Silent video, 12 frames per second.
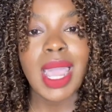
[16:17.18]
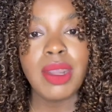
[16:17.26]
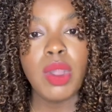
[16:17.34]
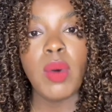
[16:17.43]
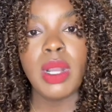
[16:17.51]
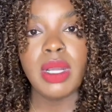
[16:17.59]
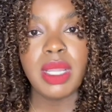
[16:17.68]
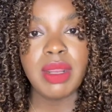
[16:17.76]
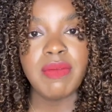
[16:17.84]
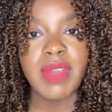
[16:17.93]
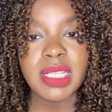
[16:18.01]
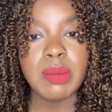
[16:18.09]
I know a good
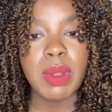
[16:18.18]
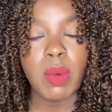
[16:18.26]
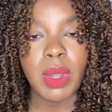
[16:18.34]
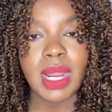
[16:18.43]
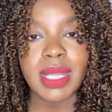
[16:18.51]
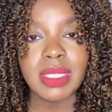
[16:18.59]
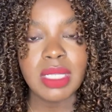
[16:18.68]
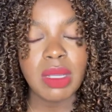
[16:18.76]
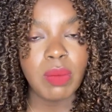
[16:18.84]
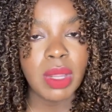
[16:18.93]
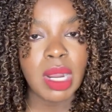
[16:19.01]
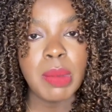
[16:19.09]
investment when I
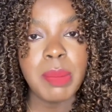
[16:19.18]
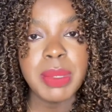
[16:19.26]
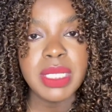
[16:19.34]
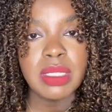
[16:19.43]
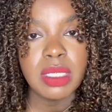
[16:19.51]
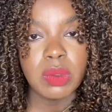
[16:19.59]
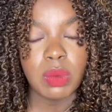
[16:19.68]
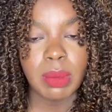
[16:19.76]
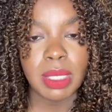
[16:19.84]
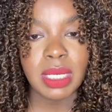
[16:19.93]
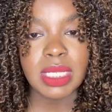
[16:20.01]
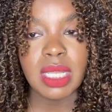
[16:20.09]
see one. I'm a
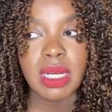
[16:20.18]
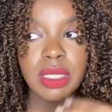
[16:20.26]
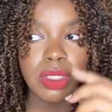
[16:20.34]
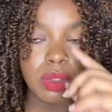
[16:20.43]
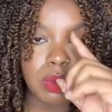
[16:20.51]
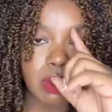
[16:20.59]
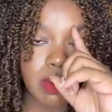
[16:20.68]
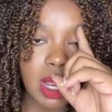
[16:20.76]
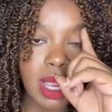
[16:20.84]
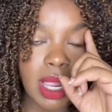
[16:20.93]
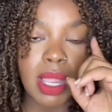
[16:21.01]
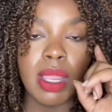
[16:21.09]
businesswoman. Let's get into it,
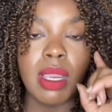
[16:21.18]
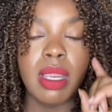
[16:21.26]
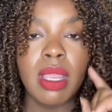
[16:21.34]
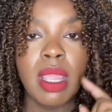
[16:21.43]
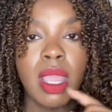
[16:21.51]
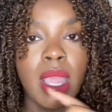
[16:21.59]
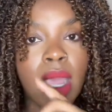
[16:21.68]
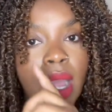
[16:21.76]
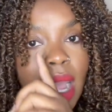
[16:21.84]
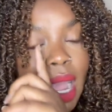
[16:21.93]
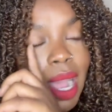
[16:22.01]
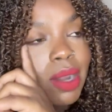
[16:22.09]
right?
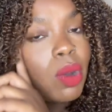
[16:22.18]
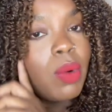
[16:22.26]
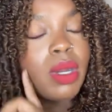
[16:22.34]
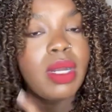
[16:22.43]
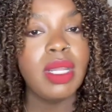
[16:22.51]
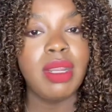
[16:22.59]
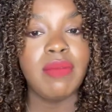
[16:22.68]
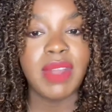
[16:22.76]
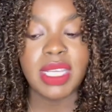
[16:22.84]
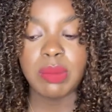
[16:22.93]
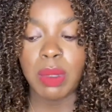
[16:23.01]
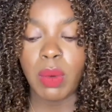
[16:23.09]
I know a good
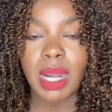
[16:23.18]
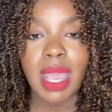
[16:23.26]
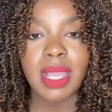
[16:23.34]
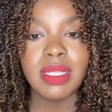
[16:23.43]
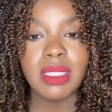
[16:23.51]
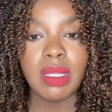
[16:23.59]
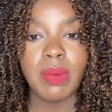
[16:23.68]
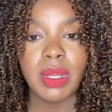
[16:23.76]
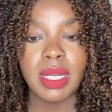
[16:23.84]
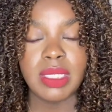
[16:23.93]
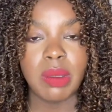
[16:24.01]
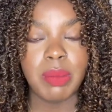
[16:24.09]
investment when I see
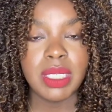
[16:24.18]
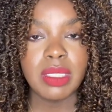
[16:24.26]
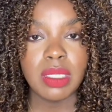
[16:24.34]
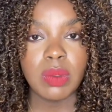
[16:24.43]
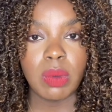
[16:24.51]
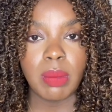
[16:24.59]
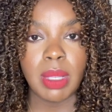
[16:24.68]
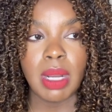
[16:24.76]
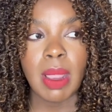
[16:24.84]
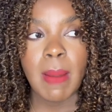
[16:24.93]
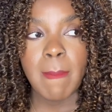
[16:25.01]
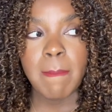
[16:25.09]
one as a
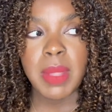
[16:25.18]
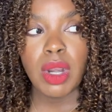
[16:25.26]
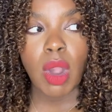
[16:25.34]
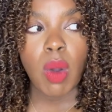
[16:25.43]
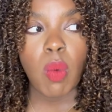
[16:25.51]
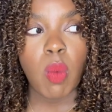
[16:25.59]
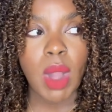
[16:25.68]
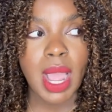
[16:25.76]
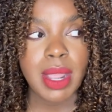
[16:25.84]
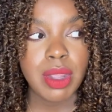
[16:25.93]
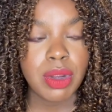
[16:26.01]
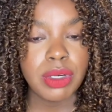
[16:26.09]
businesswoman. Men are
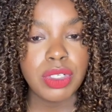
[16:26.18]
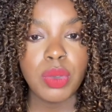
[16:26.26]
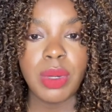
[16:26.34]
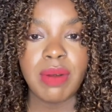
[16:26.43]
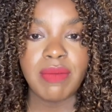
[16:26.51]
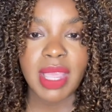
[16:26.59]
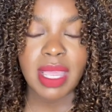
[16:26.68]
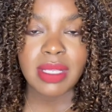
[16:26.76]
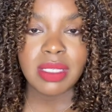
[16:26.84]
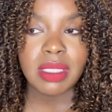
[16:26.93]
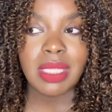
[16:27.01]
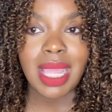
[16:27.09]
wired to
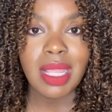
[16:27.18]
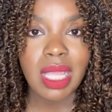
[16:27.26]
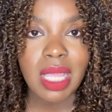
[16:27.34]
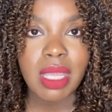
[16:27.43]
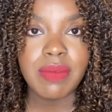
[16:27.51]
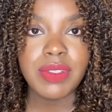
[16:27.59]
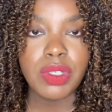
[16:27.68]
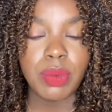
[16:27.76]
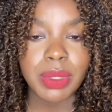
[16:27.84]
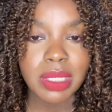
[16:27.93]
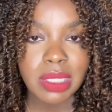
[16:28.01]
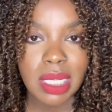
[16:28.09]
invest. They give
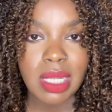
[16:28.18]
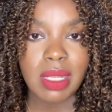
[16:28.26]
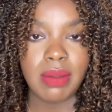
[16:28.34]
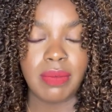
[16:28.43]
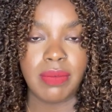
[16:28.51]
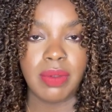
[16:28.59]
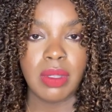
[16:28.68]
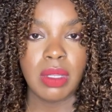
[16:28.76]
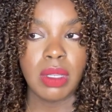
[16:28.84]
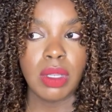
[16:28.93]
to receive.